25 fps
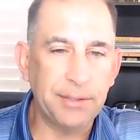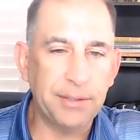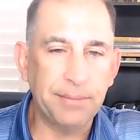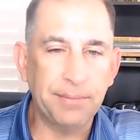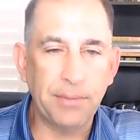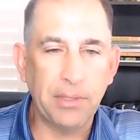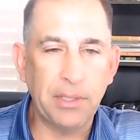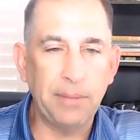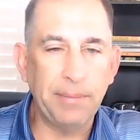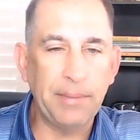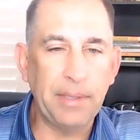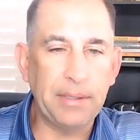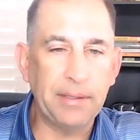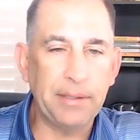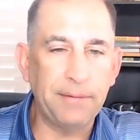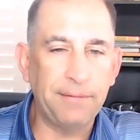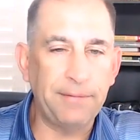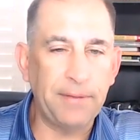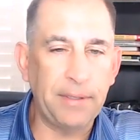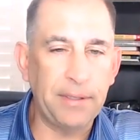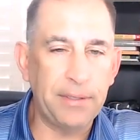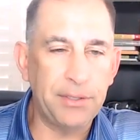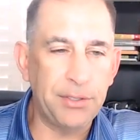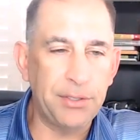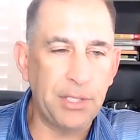going to make the
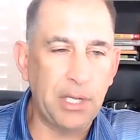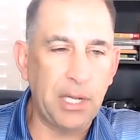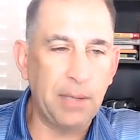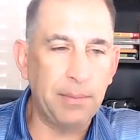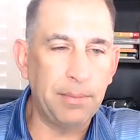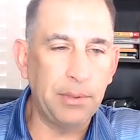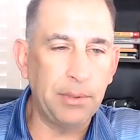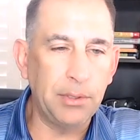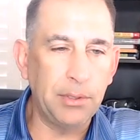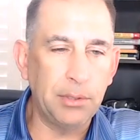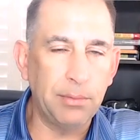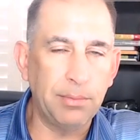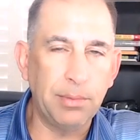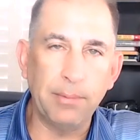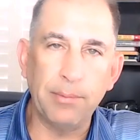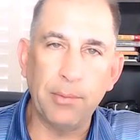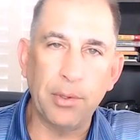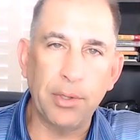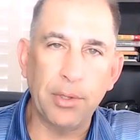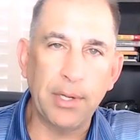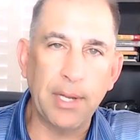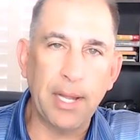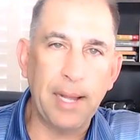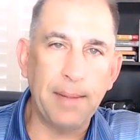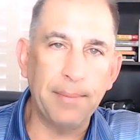Fed's job a little bit more
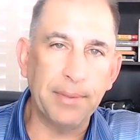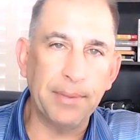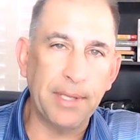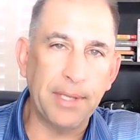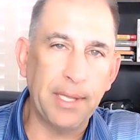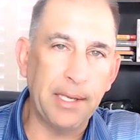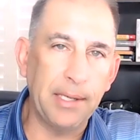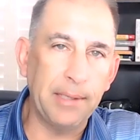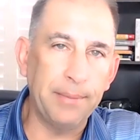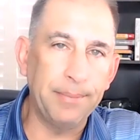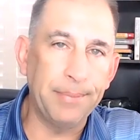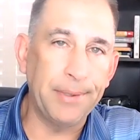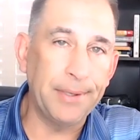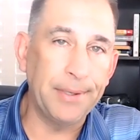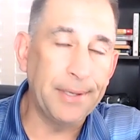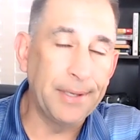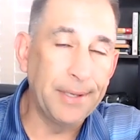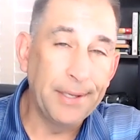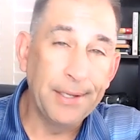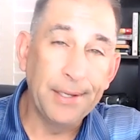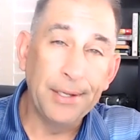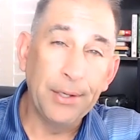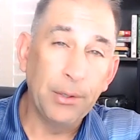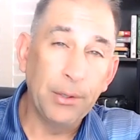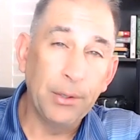complicated. But
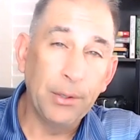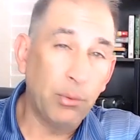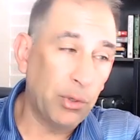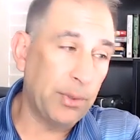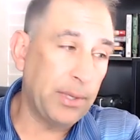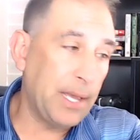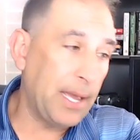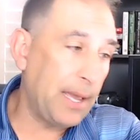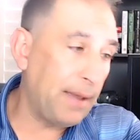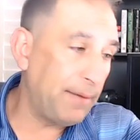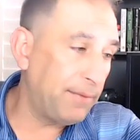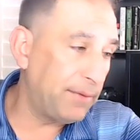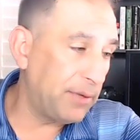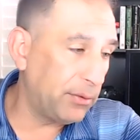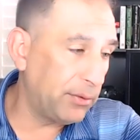what do we have there?